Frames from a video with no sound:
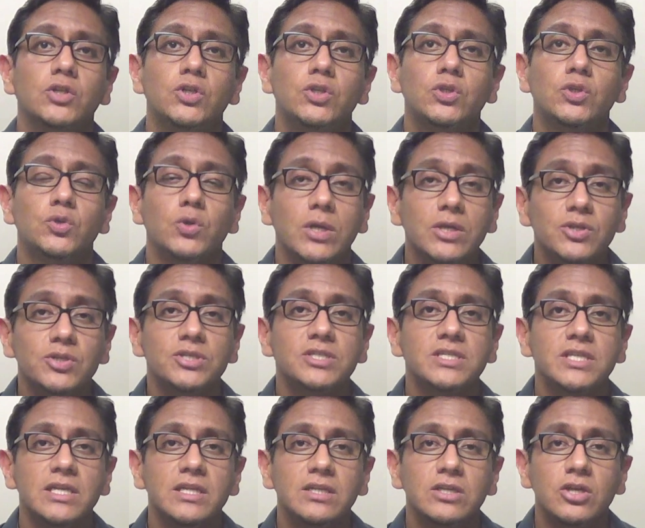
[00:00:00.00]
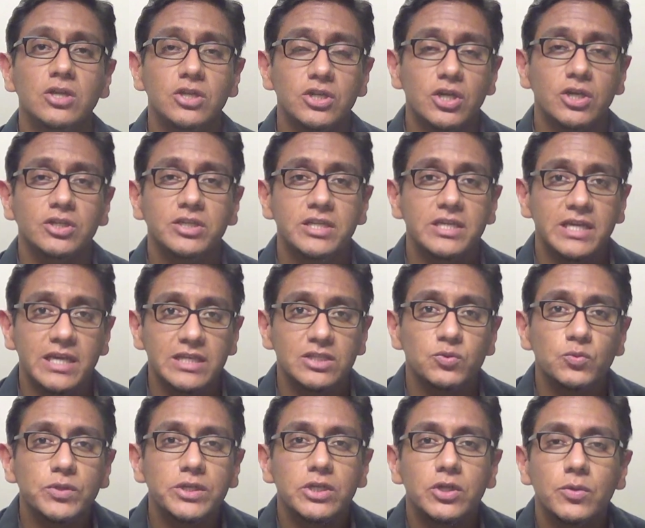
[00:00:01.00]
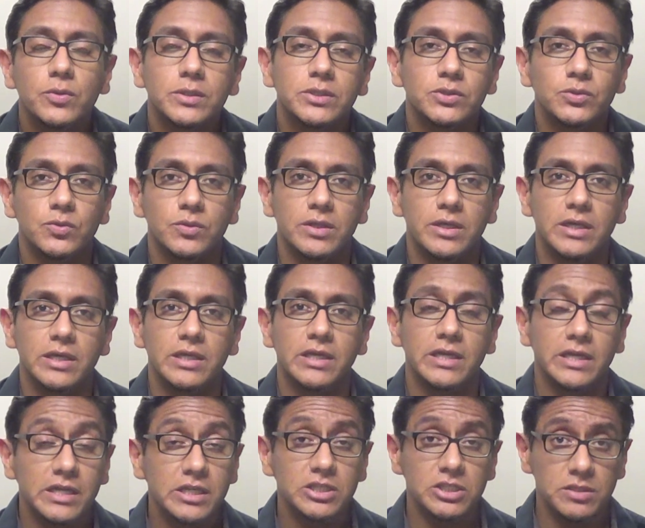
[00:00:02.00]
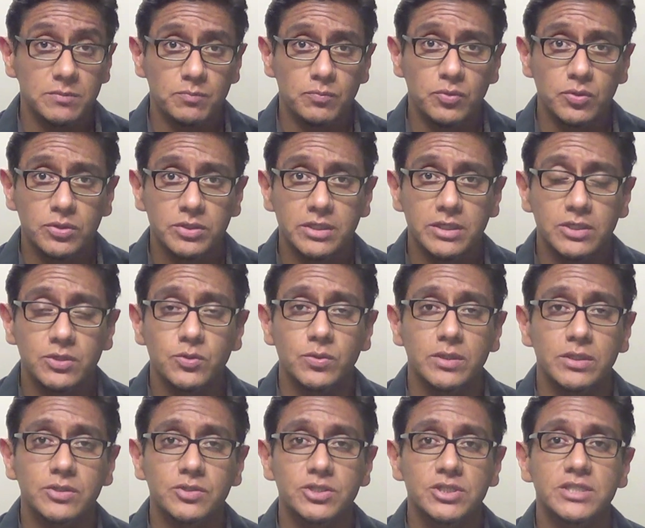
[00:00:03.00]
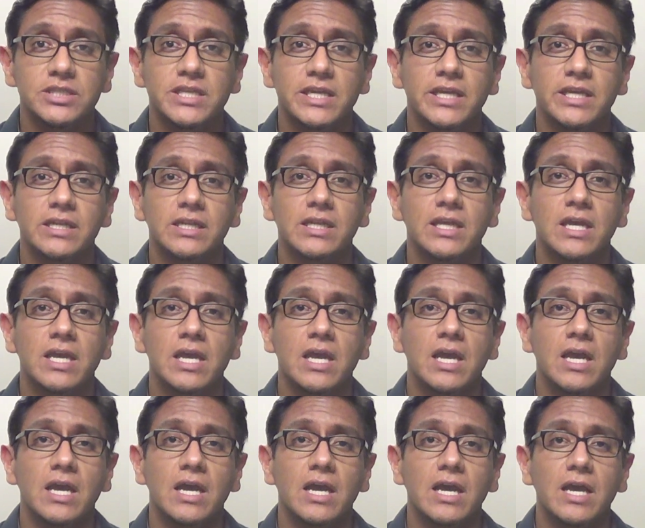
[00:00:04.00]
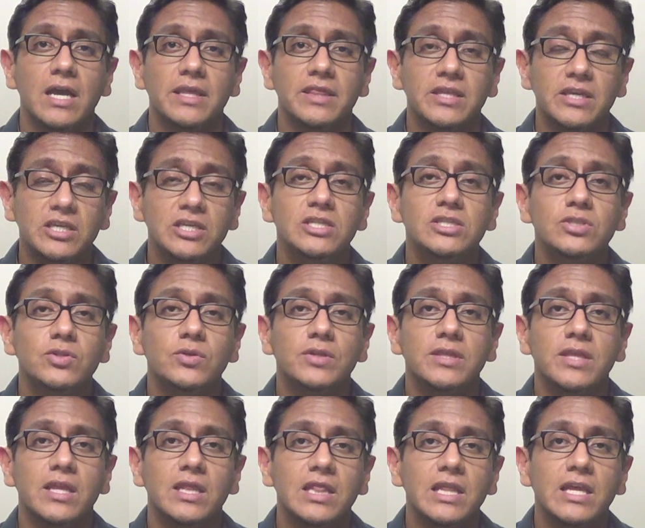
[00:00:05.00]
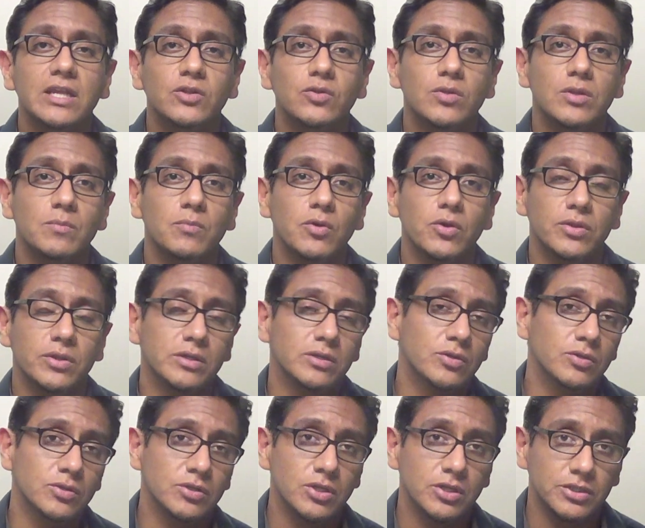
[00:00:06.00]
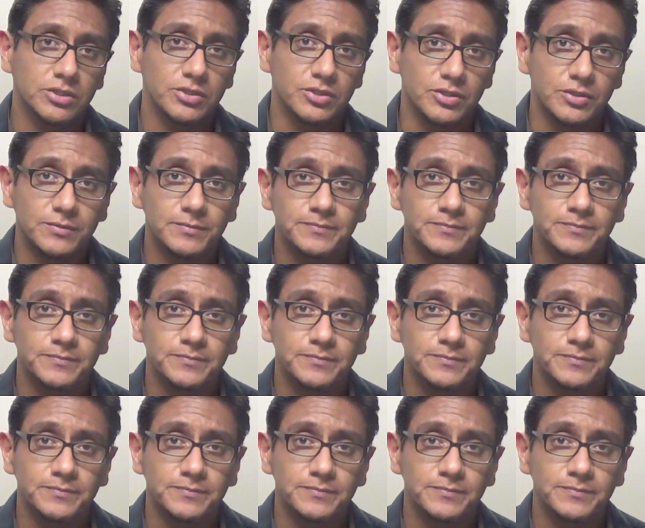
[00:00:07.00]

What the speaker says: To understand conducting as we know it today, it is important to understand the history that led to the modern conductor.